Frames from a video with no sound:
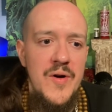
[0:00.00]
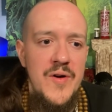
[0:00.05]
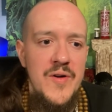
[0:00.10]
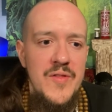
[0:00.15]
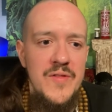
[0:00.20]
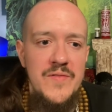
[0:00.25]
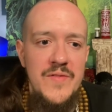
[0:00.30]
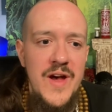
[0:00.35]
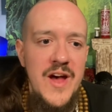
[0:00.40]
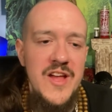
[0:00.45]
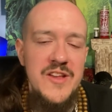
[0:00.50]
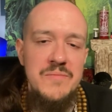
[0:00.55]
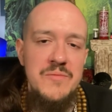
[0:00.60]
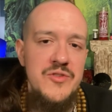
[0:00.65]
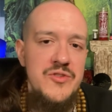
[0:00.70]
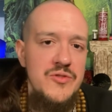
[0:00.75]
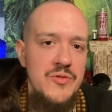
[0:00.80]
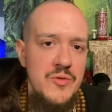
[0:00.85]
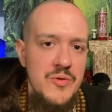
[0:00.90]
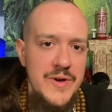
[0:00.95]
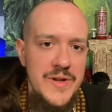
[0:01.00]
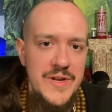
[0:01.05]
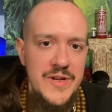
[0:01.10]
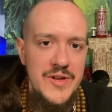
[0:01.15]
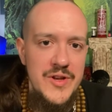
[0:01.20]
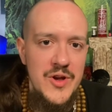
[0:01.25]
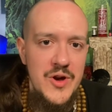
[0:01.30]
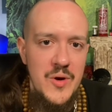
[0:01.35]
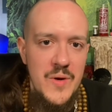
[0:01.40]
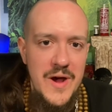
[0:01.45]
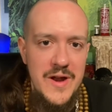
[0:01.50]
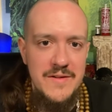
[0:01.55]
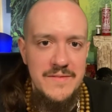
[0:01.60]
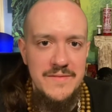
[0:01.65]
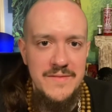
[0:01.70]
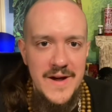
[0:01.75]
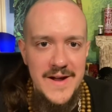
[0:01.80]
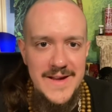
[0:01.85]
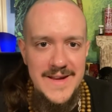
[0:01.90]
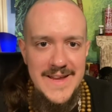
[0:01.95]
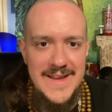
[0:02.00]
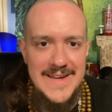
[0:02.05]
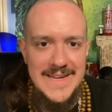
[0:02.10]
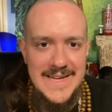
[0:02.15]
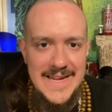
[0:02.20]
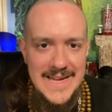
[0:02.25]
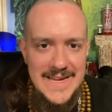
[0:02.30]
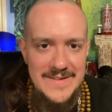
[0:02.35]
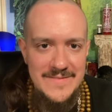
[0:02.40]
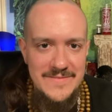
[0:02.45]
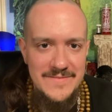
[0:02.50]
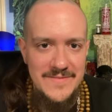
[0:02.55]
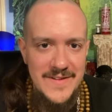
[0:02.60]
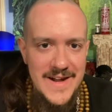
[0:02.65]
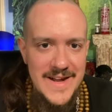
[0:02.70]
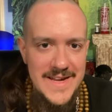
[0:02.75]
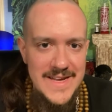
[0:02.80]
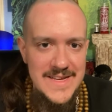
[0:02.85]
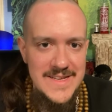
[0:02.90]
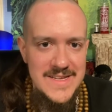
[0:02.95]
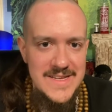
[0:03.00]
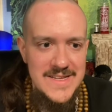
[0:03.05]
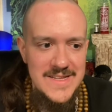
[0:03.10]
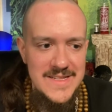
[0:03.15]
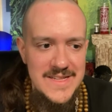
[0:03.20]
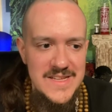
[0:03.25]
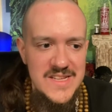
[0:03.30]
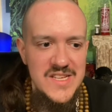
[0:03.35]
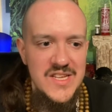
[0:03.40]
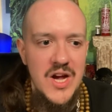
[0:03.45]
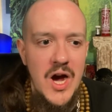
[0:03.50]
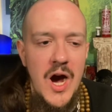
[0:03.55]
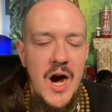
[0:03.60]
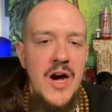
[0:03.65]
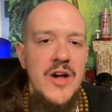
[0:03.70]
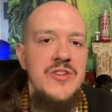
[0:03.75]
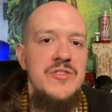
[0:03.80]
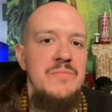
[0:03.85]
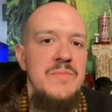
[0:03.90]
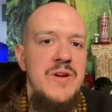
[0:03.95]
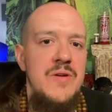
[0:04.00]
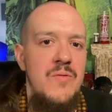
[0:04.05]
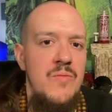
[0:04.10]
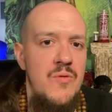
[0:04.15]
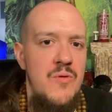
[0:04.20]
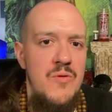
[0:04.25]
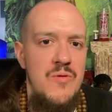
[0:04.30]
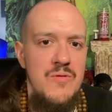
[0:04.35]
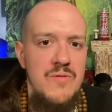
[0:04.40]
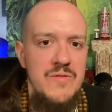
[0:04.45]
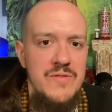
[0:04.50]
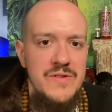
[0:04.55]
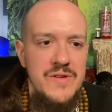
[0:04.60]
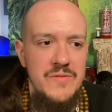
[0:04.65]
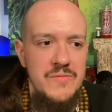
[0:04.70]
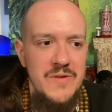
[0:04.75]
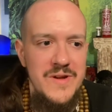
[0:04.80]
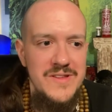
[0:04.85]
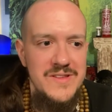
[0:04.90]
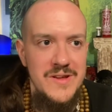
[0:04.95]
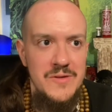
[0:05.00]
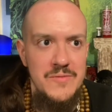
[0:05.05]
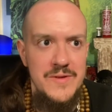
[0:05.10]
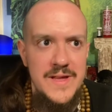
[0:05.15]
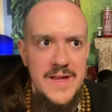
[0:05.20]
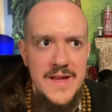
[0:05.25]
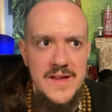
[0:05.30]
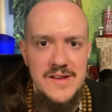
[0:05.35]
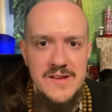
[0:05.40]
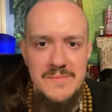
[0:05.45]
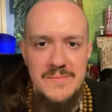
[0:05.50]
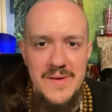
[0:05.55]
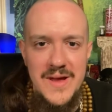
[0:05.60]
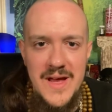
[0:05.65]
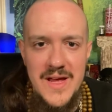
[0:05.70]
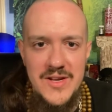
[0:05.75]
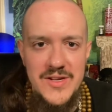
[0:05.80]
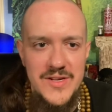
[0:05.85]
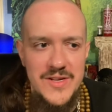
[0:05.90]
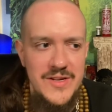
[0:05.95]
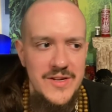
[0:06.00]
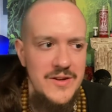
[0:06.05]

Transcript: the vast majority, know how to fight and can fight these cosmic wars in ways that we can't imagine.